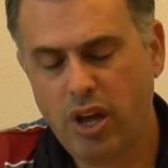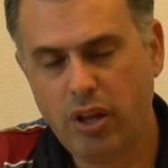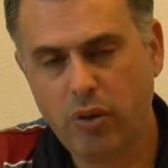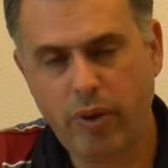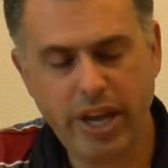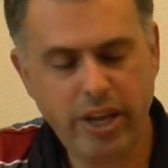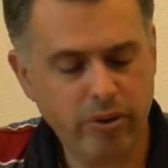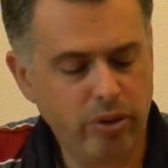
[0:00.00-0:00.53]
The
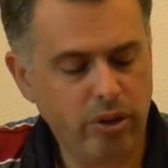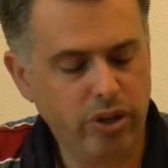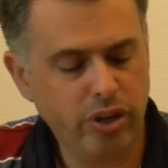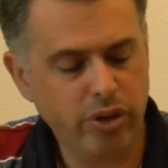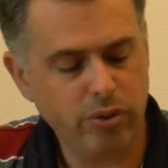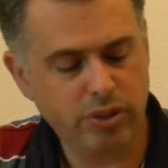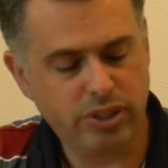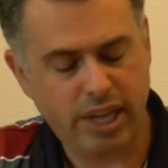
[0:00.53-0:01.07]
way you will
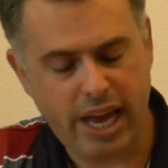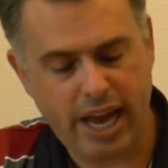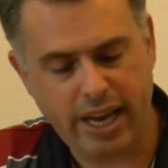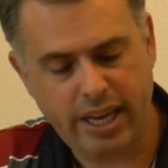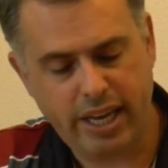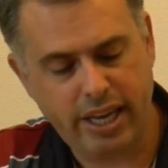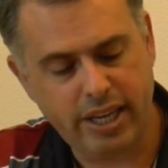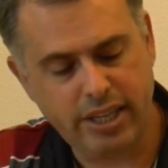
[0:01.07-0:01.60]
use
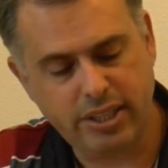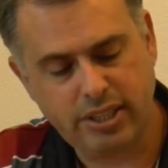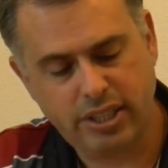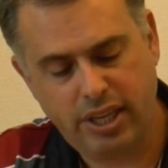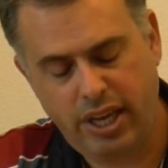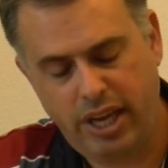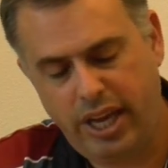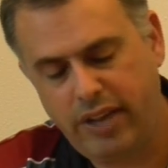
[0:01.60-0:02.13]
that
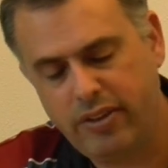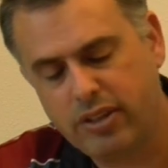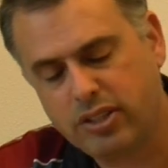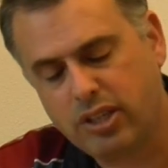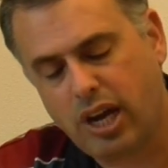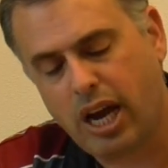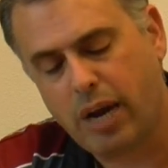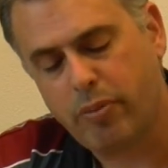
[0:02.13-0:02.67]
is in the
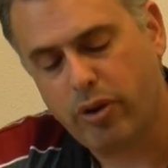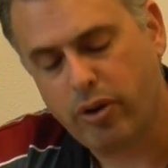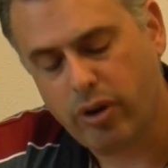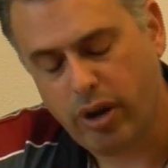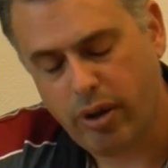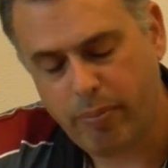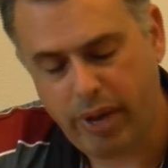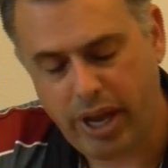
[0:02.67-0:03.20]

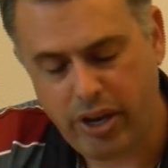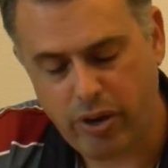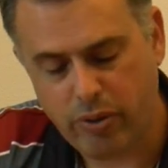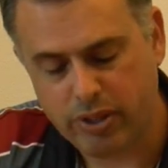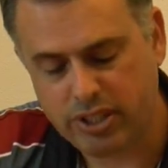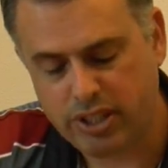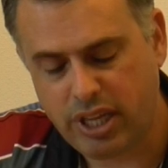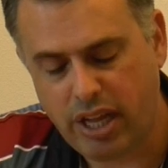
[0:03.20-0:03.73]
timer menu
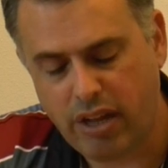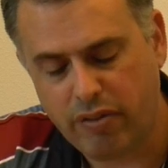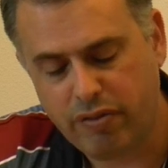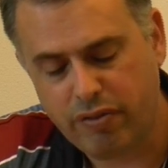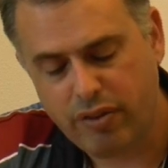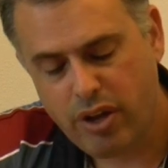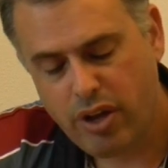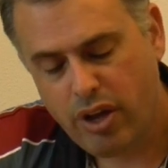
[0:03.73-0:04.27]

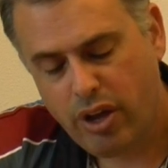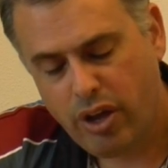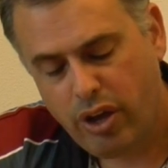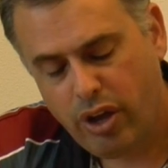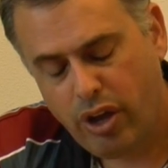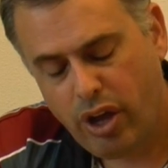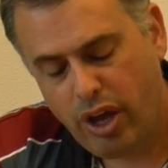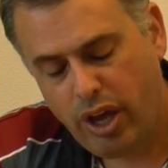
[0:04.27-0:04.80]
itself.
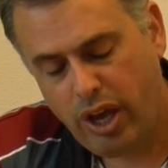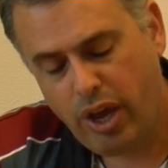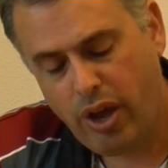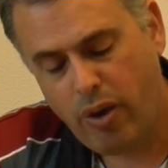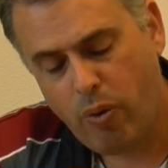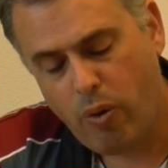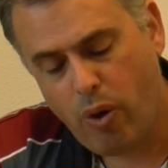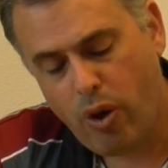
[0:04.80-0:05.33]

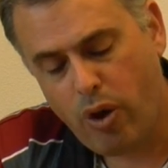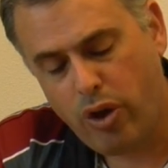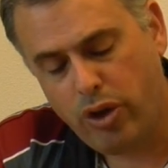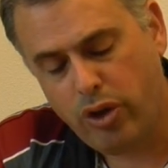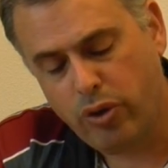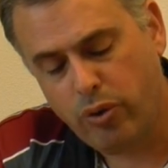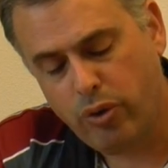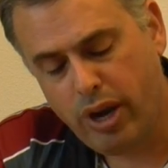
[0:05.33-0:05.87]

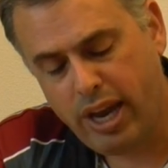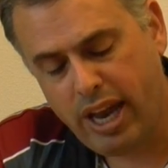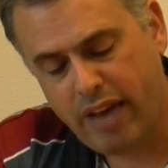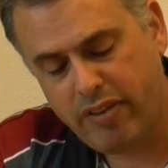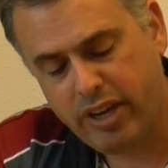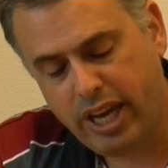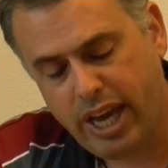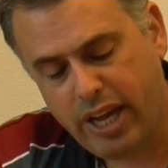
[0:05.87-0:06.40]
You
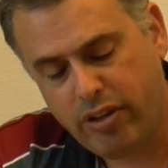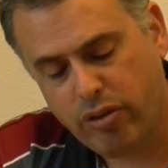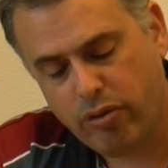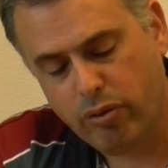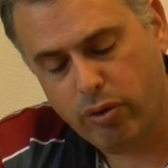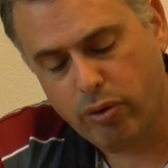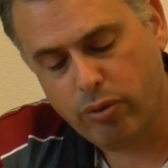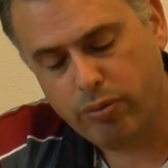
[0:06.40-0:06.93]
navigate
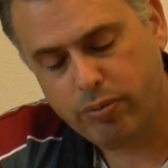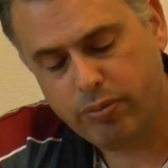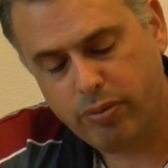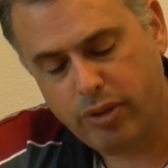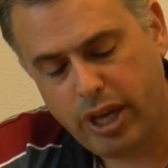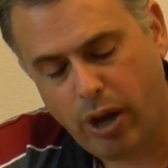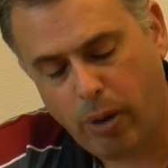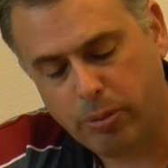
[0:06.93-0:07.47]
through
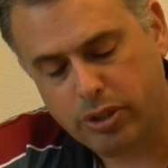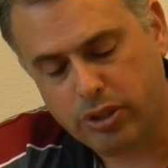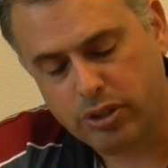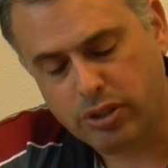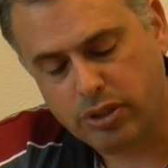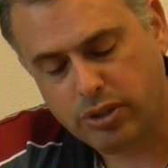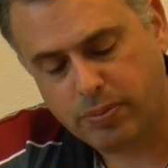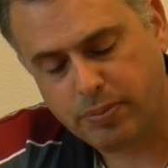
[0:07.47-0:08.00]
the
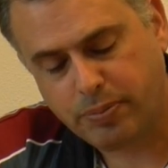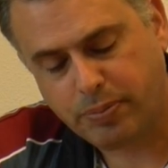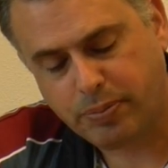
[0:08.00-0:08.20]
options